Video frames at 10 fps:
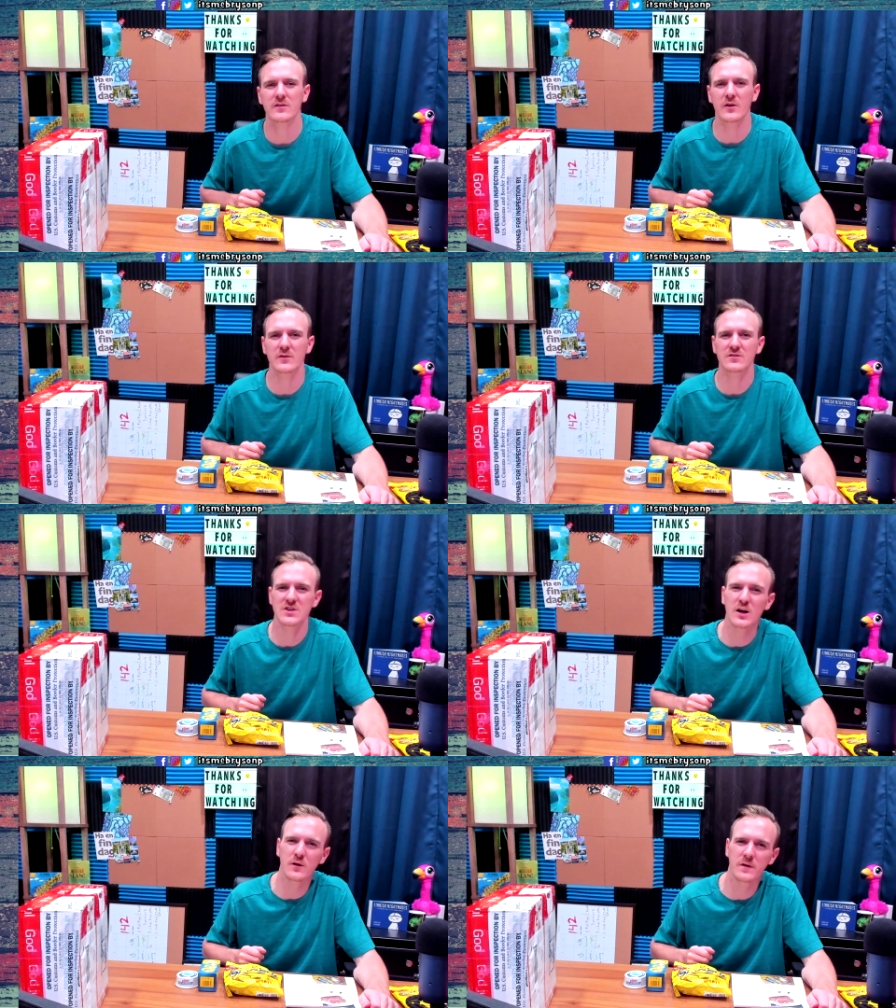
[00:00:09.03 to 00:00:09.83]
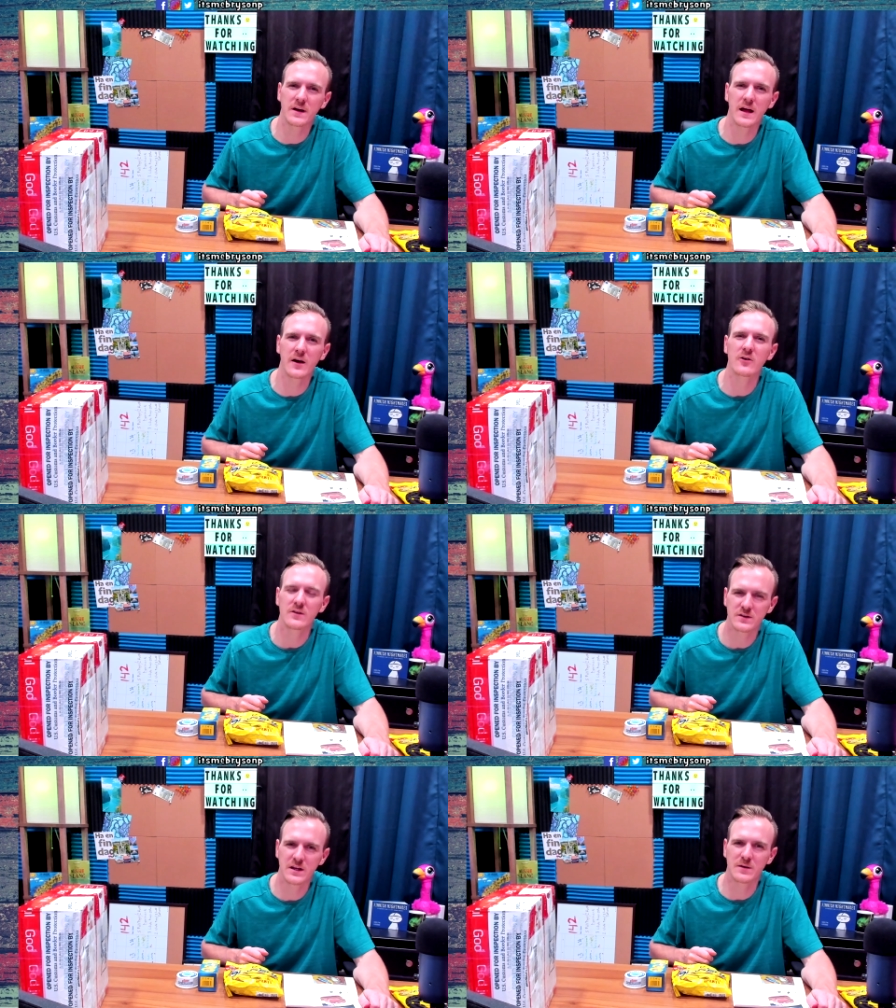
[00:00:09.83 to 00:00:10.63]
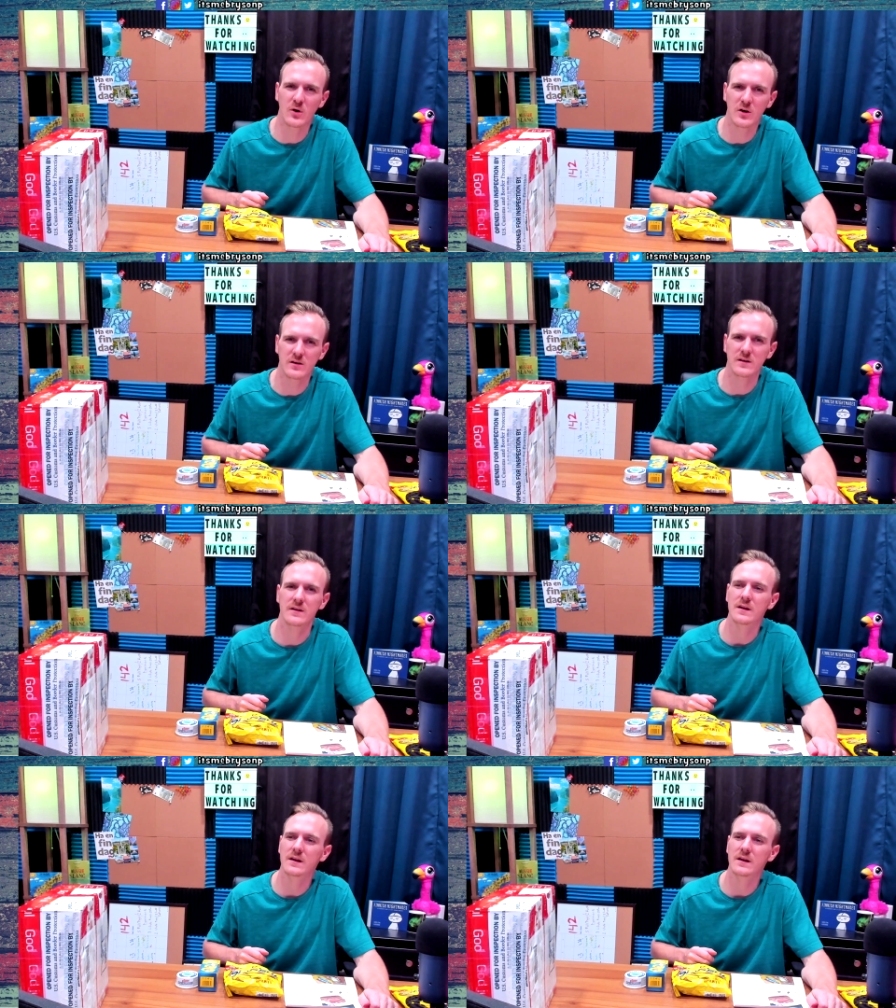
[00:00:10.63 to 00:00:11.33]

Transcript: So it's Geography Now, Denmark.